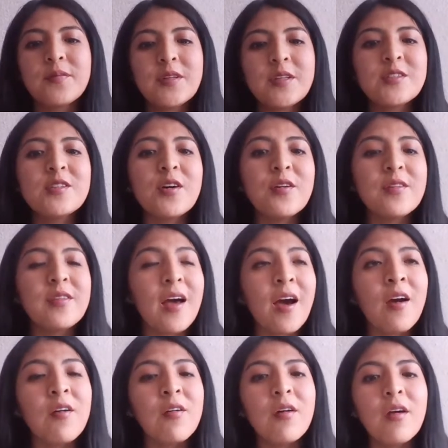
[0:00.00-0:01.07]
So
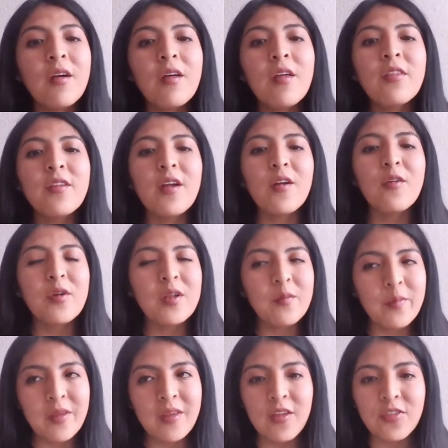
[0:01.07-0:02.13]
now there will
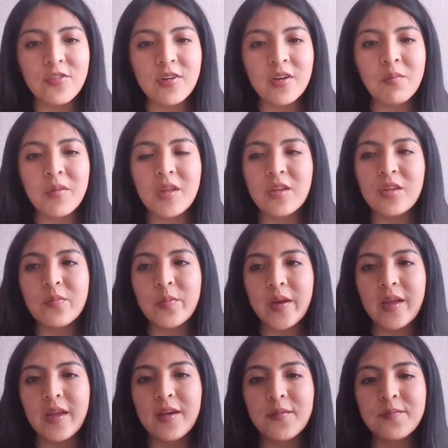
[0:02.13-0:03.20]
be a 30-minute
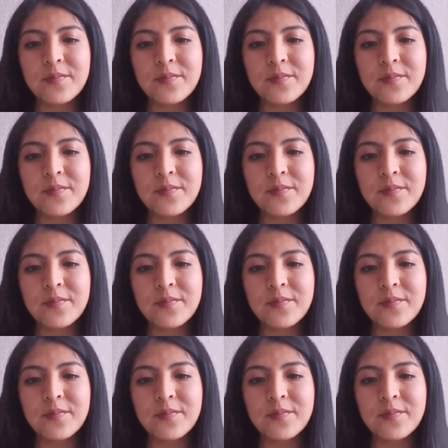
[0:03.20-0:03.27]
break.